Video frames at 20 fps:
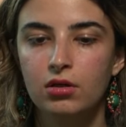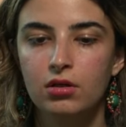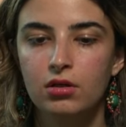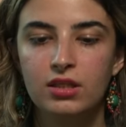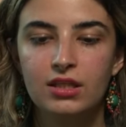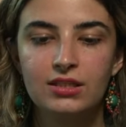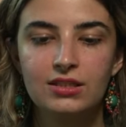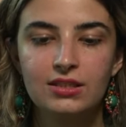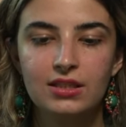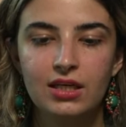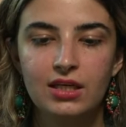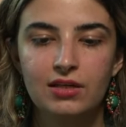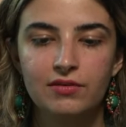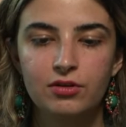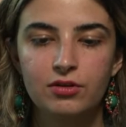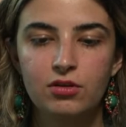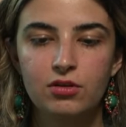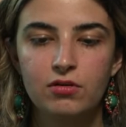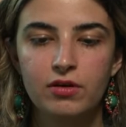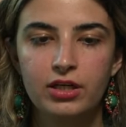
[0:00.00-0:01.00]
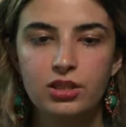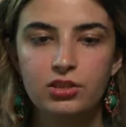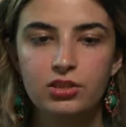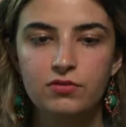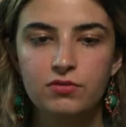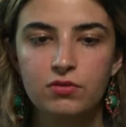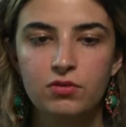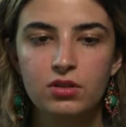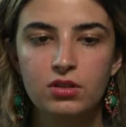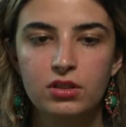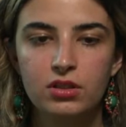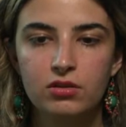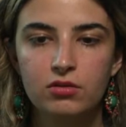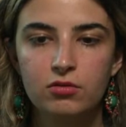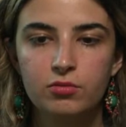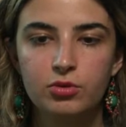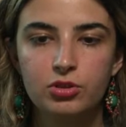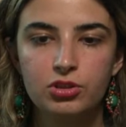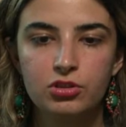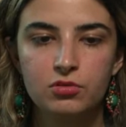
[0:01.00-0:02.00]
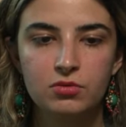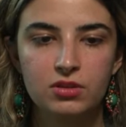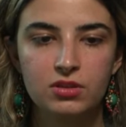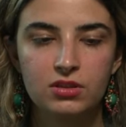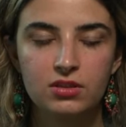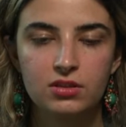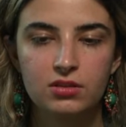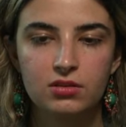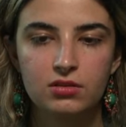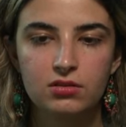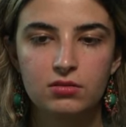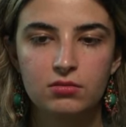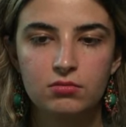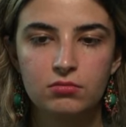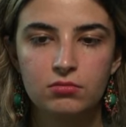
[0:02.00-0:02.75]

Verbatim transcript: Let's say we go h4, they go bishop a6.